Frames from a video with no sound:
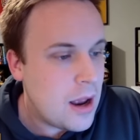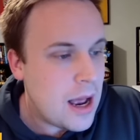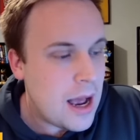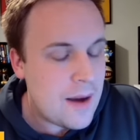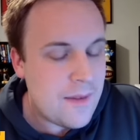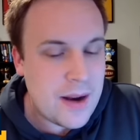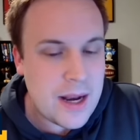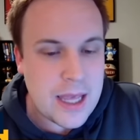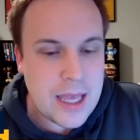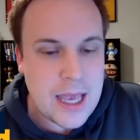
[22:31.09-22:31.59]
I've
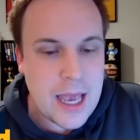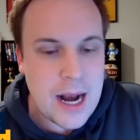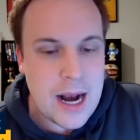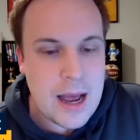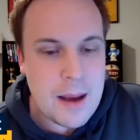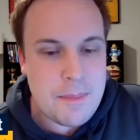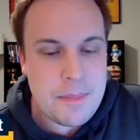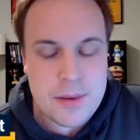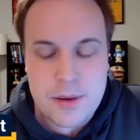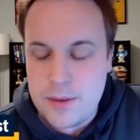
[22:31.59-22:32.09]
had to get
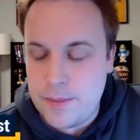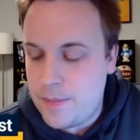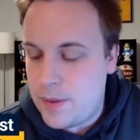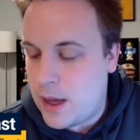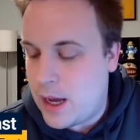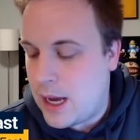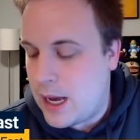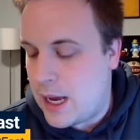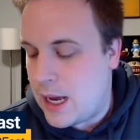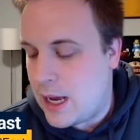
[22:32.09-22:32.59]
up
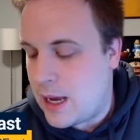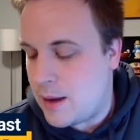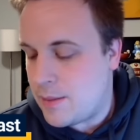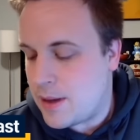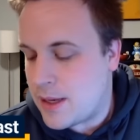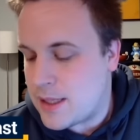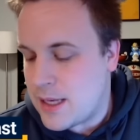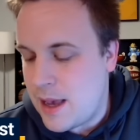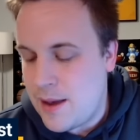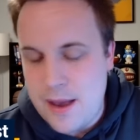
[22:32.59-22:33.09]

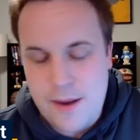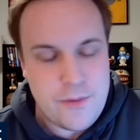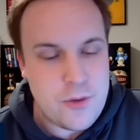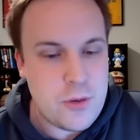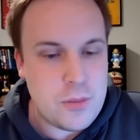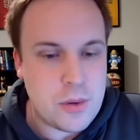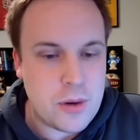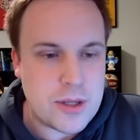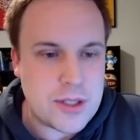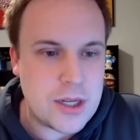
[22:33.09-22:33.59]
because I have
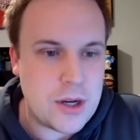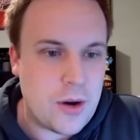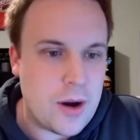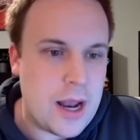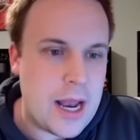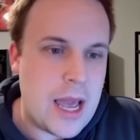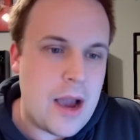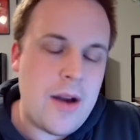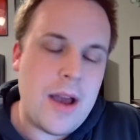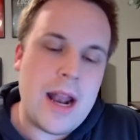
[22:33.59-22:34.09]
food poisoning right
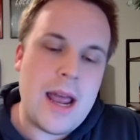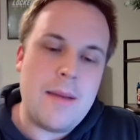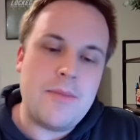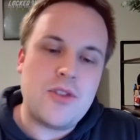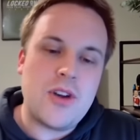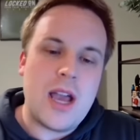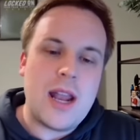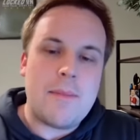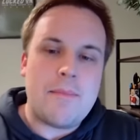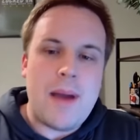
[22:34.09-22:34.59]
now, and I'm
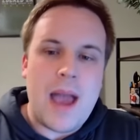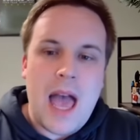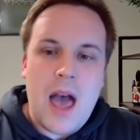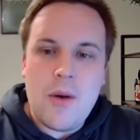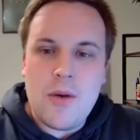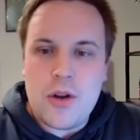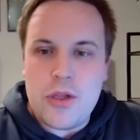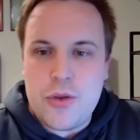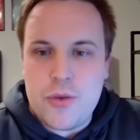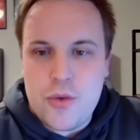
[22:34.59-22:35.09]
trying to
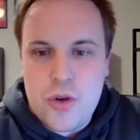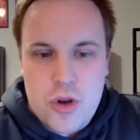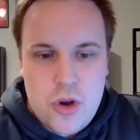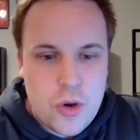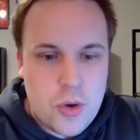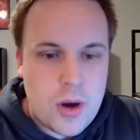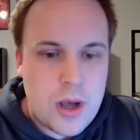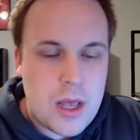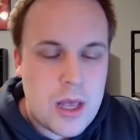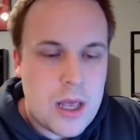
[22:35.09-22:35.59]
power
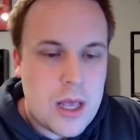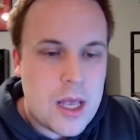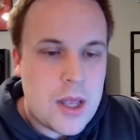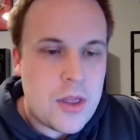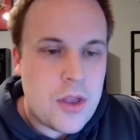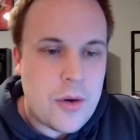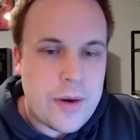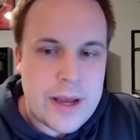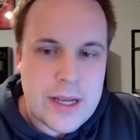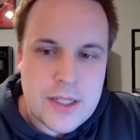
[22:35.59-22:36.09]
through
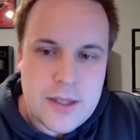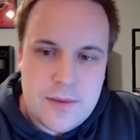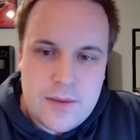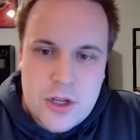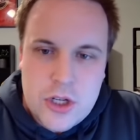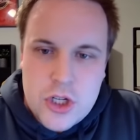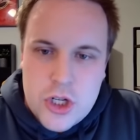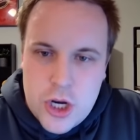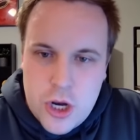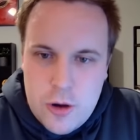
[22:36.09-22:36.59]
the rest of this
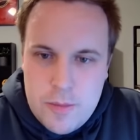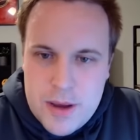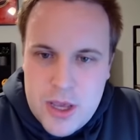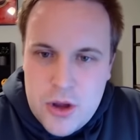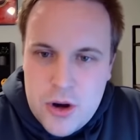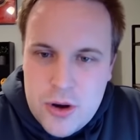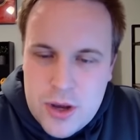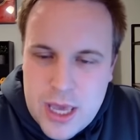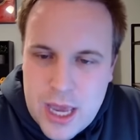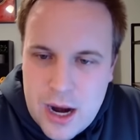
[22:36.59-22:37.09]
show, but you
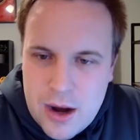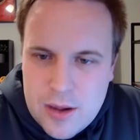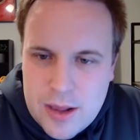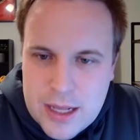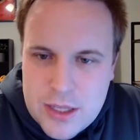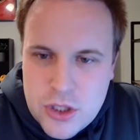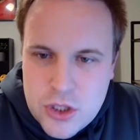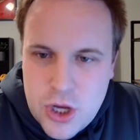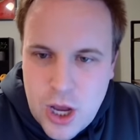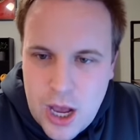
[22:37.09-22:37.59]
don't care.
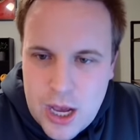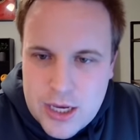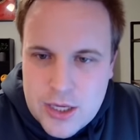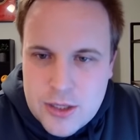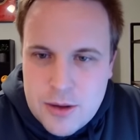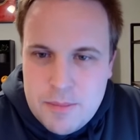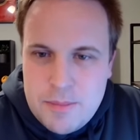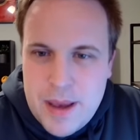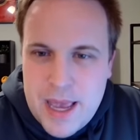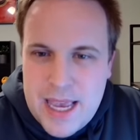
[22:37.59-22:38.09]
Let's talk
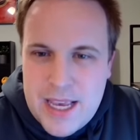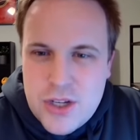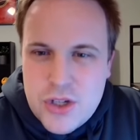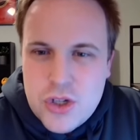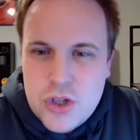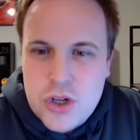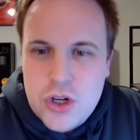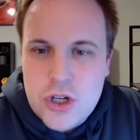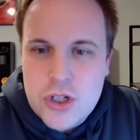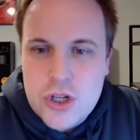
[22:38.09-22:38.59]
some
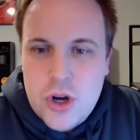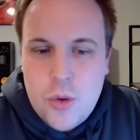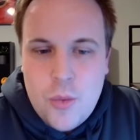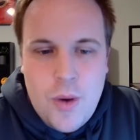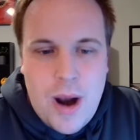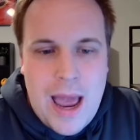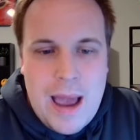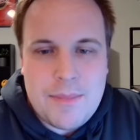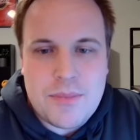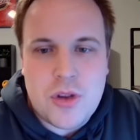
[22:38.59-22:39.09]

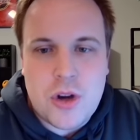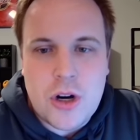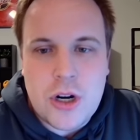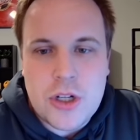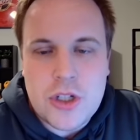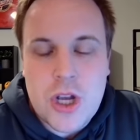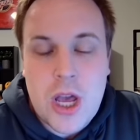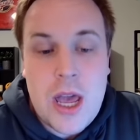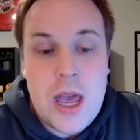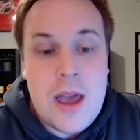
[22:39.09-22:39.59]
Pacers-Raptors.